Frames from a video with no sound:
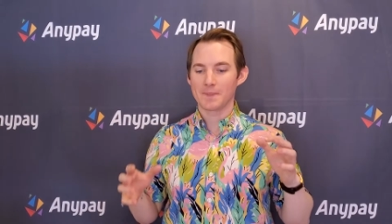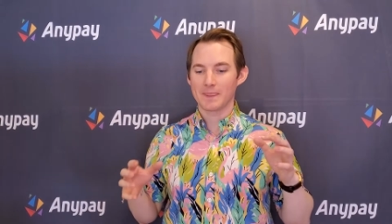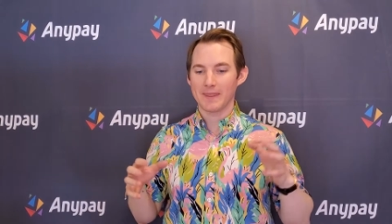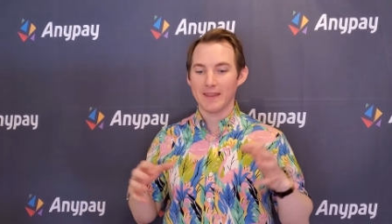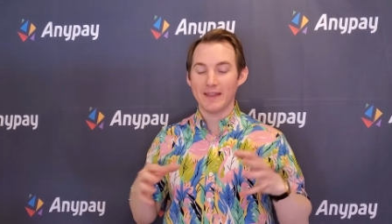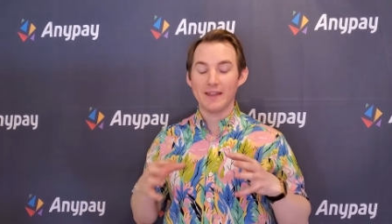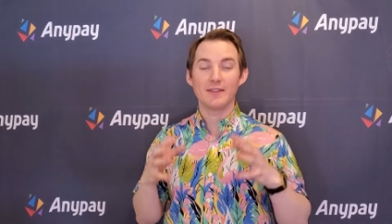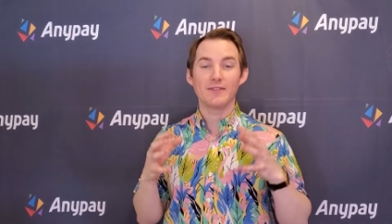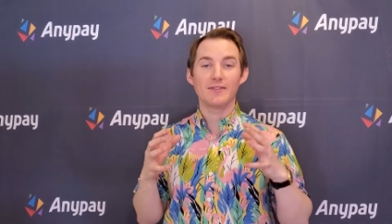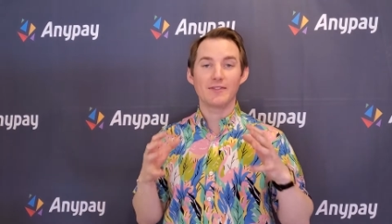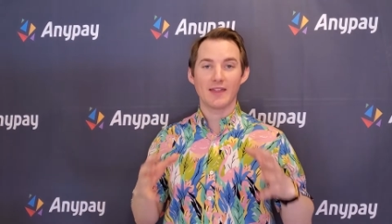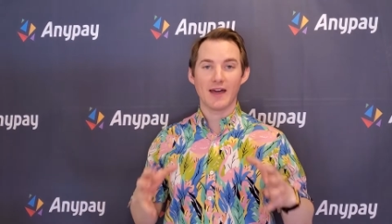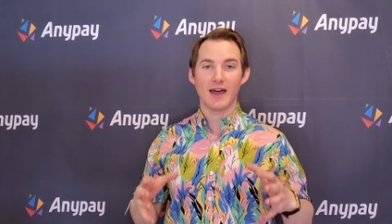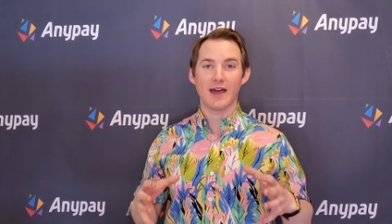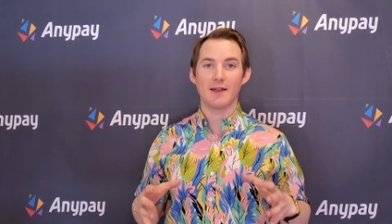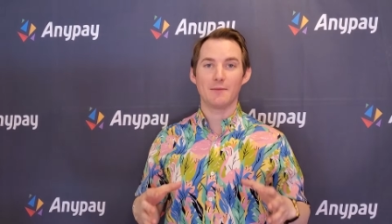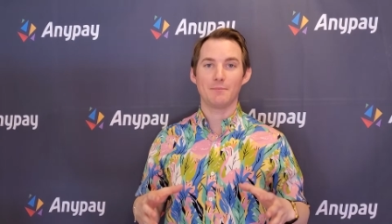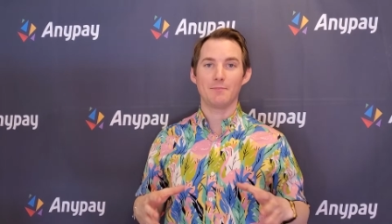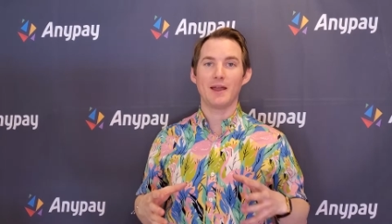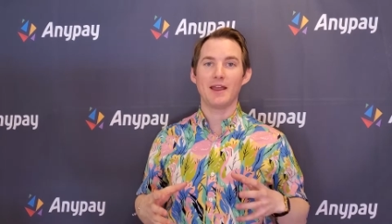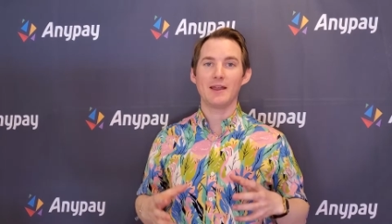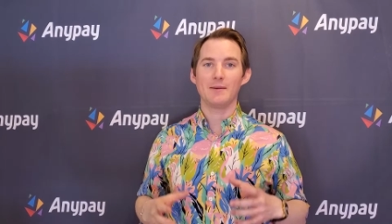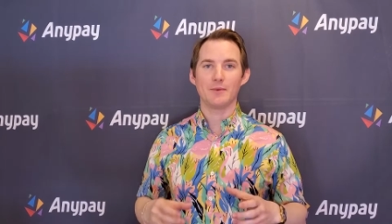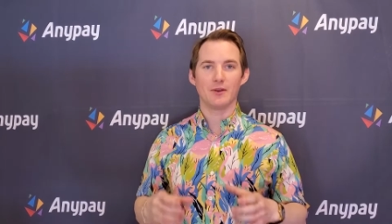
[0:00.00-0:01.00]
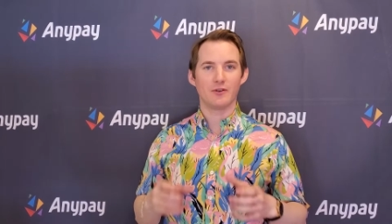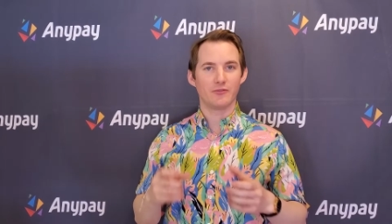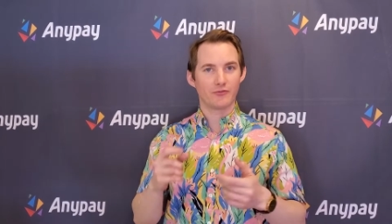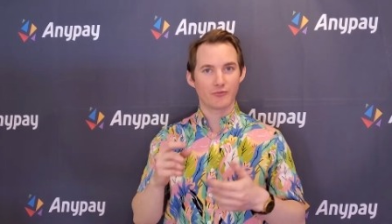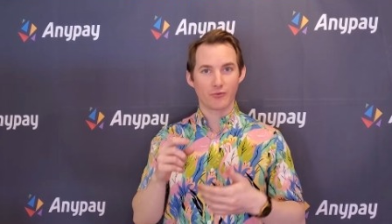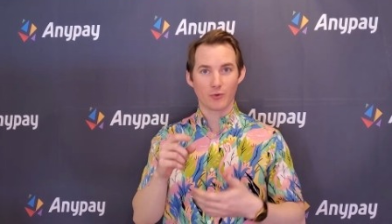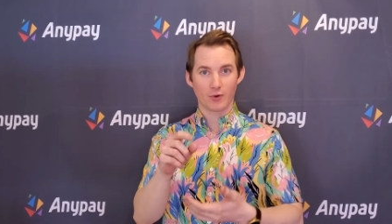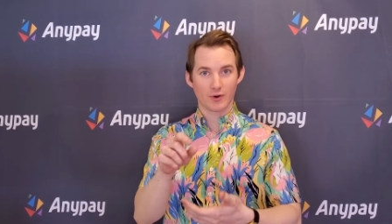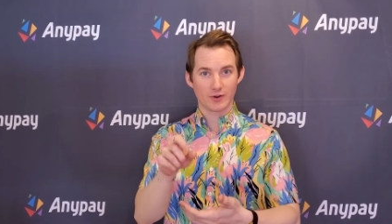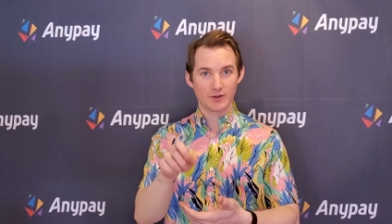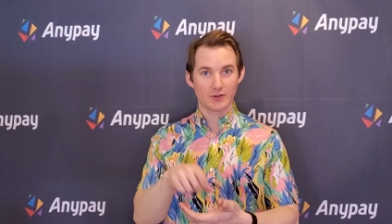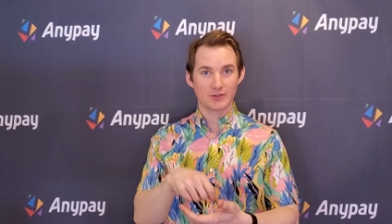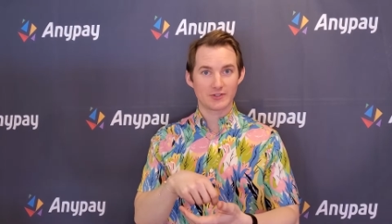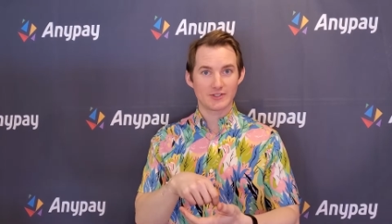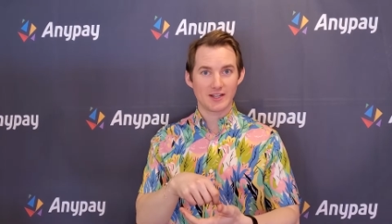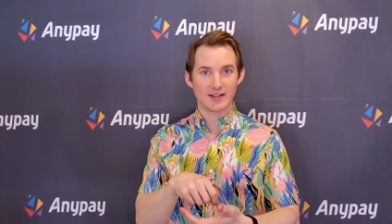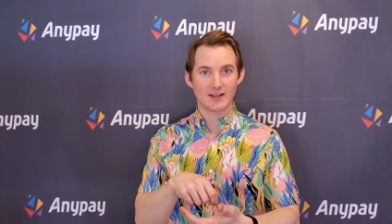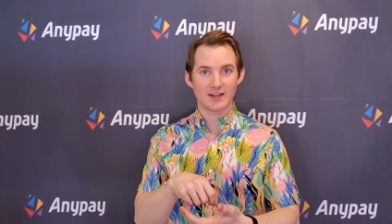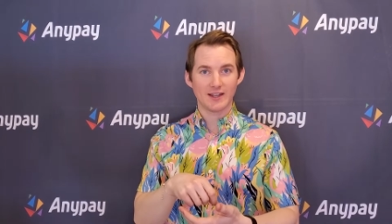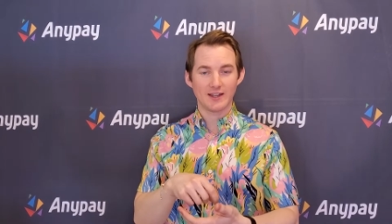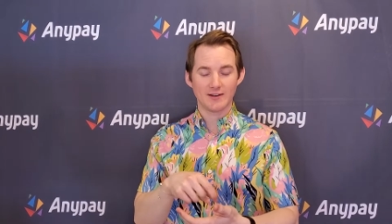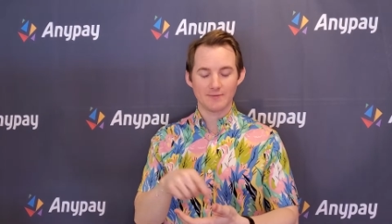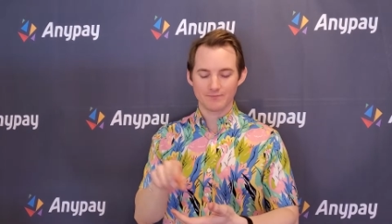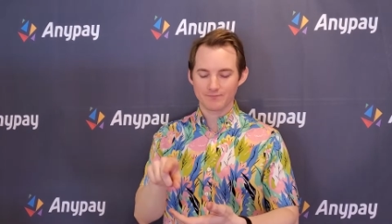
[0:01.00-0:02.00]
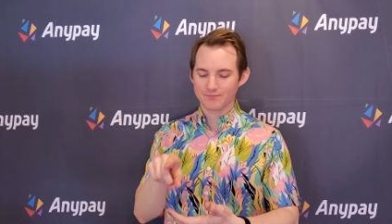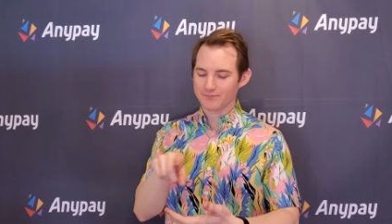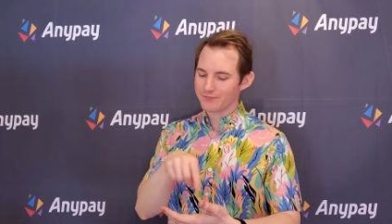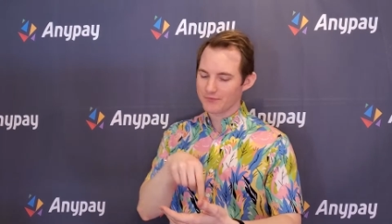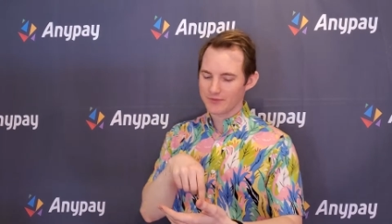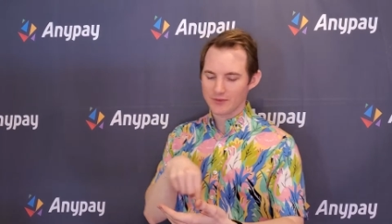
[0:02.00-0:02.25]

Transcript: in that payment for your ticket.